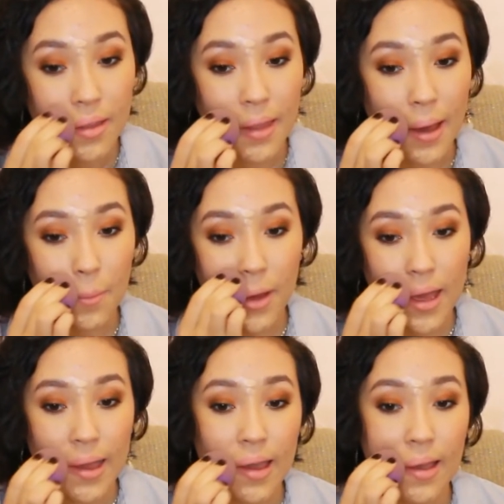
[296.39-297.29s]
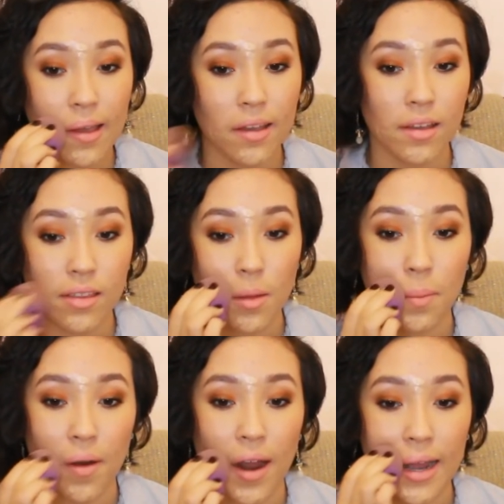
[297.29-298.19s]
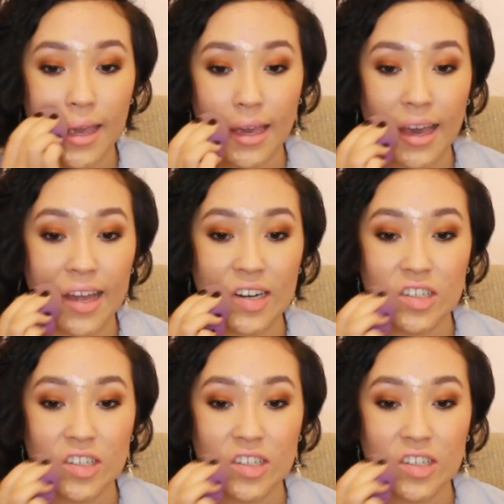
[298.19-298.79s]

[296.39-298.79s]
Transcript: That way the product can kind